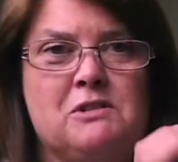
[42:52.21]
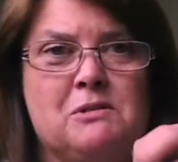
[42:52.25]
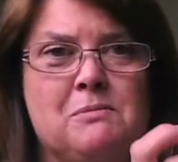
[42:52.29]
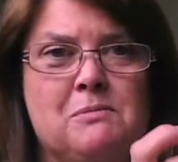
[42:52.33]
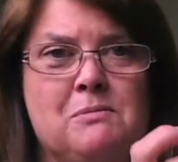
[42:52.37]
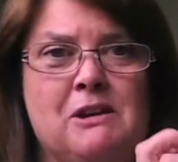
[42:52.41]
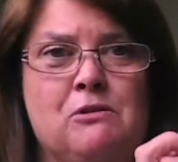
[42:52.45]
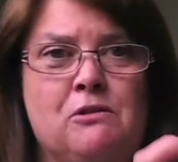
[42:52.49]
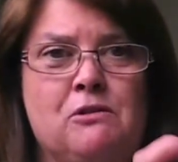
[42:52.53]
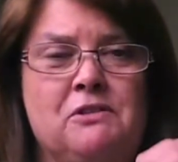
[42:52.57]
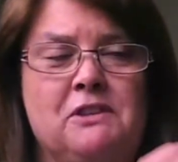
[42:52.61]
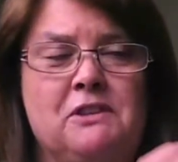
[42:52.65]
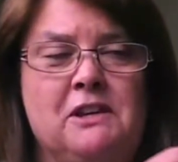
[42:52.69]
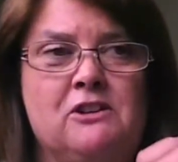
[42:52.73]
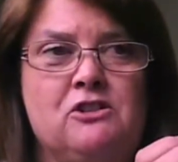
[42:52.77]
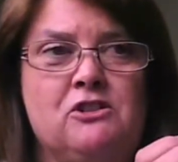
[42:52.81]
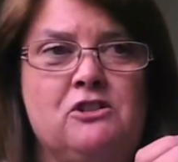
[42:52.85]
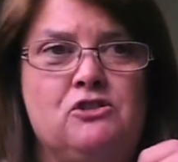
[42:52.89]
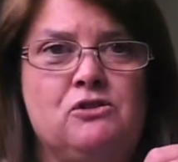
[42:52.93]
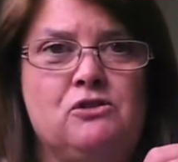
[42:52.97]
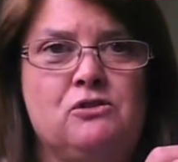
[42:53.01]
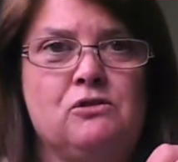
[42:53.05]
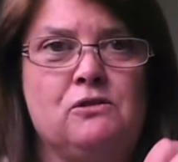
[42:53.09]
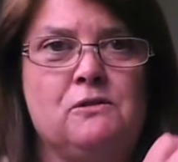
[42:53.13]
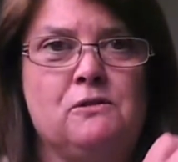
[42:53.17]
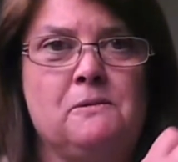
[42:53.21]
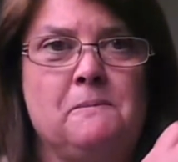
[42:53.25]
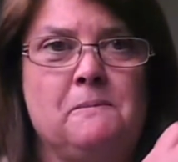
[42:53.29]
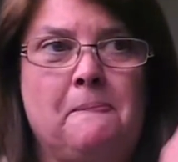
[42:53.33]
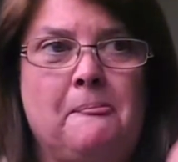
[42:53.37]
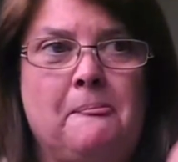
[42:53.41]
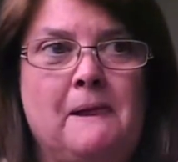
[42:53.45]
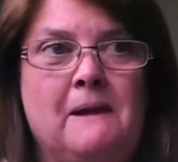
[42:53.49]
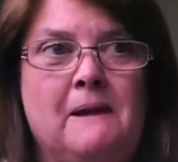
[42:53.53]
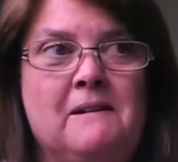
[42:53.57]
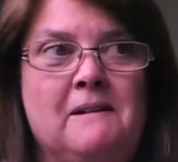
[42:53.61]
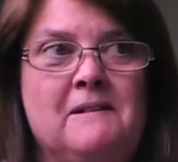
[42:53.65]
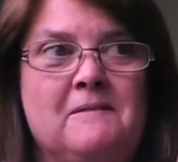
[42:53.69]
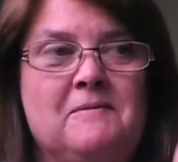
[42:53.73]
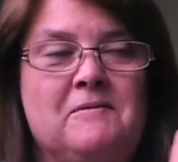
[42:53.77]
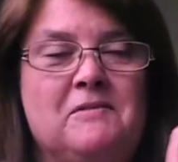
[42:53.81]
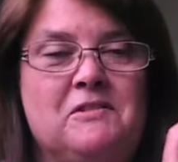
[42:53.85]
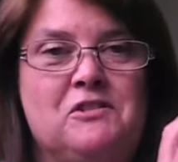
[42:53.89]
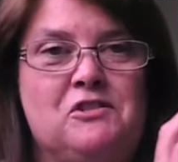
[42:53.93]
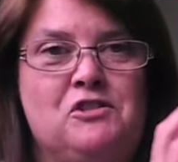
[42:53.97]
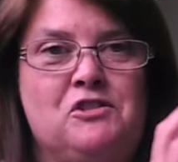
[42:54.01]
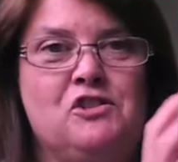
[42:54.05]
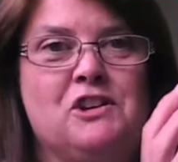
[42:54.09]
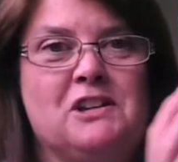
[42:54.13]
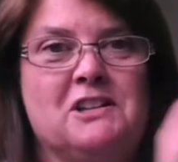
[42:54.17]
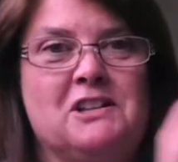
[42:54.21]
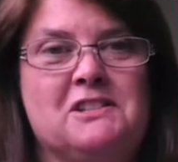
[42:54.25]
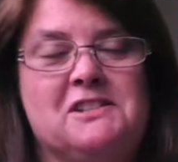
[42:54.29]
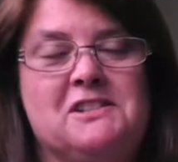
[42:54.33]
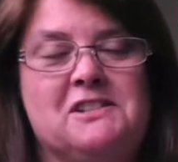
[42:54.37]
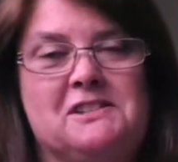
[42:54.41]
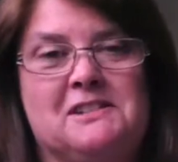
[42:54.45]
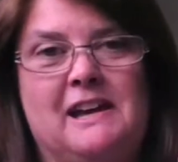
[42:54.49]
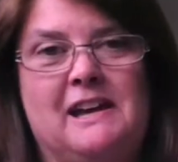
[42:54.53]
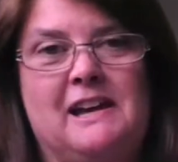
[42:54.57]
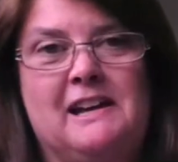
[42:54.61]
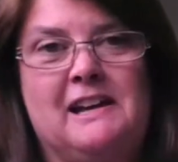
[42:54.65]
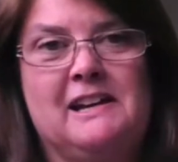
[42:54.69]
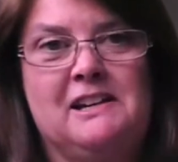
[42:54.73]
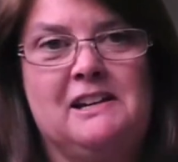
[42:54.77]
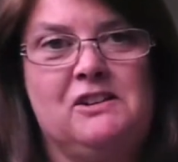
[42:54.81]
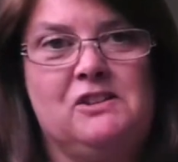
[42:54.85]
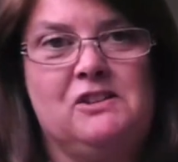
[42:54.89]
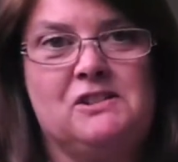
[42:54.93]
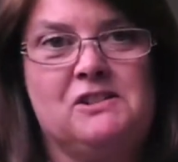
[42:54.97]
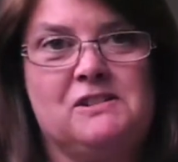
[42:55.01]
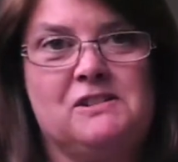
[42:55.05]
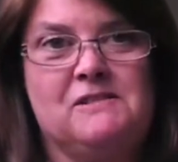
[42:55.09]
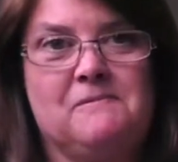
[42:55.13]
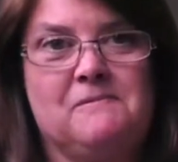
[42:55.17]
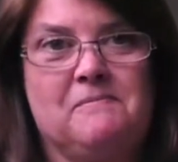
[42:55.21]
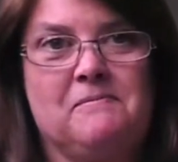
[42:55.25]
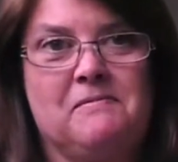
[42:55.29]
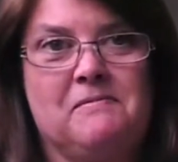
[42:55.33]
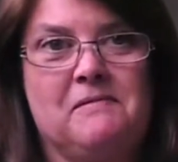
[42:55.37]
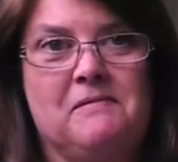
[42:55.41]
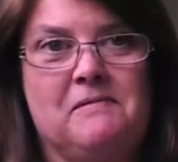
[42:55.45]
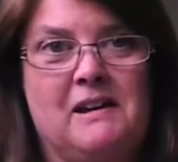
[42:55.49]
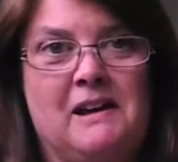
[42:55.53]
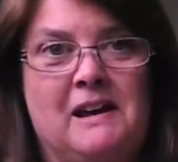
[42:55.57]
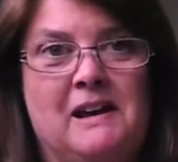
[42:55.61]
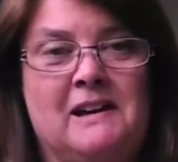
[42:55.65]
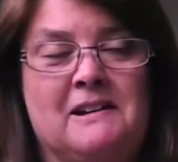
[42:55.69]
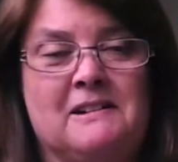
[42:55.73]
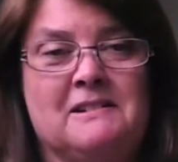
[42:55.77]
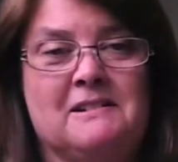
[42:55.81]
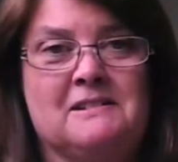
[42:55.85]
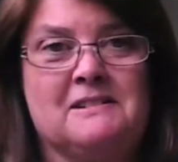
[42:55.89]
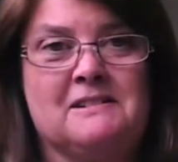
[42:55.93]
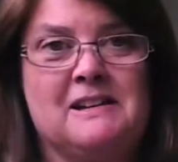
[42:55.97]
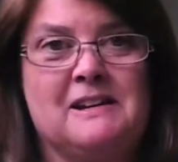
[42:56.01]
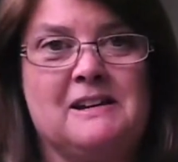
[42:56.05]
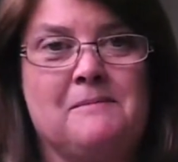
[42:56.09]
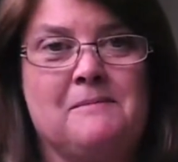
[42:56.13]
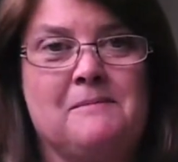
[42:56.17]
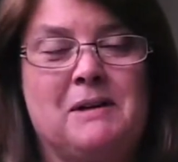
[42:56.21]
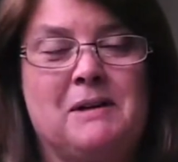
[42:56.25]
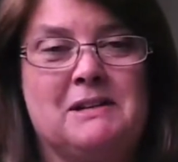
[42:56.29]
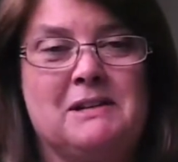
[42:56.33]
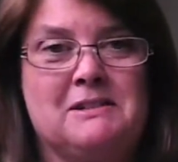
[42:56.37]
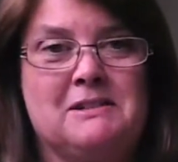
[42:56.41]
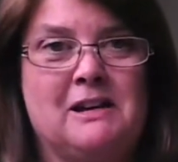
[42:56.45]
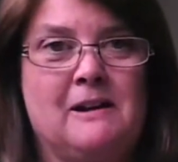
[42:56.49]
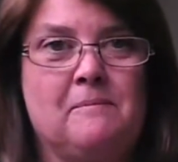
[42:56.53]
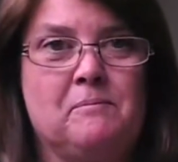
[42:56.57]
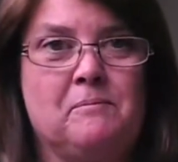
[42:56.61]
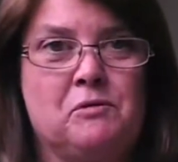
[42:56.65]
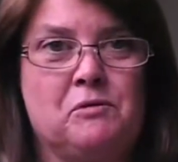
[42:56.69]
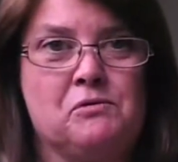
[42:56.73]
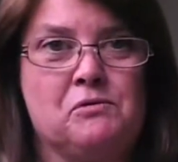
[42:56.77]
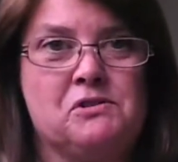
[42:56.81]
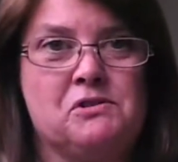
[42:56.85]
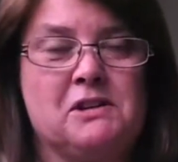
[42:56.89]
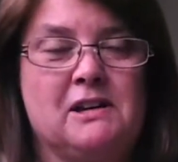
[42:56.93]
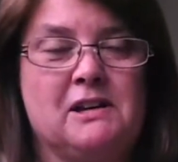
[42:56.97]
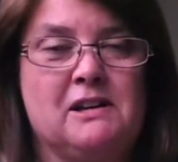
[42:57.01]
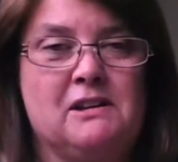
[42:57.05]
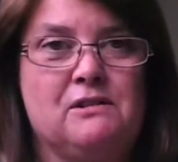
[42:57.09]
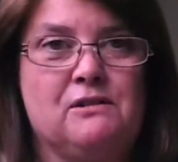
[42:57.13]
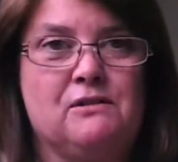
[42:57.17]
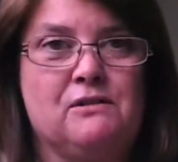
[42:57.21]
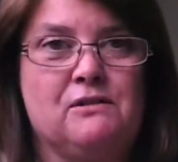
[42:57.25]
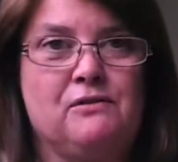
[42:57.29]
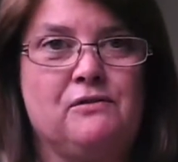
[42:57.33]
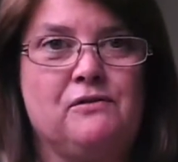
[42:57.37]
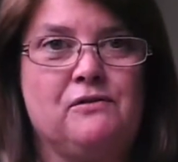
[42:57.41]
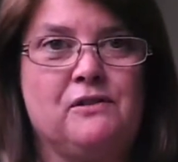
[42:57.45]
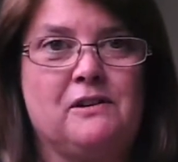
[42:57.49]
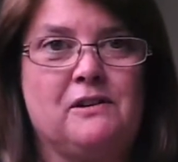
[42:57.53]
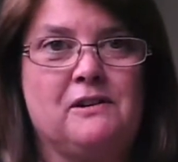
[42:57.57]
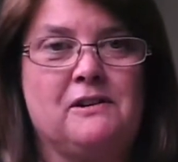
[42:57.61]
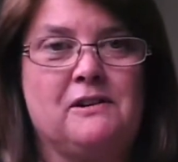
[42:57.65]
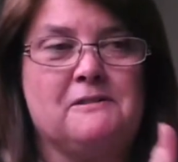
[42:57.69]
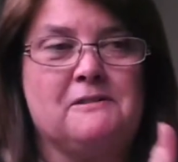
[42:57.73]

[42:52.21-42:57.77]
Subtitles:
Depending on the issue, you can disguise and adapt those kind of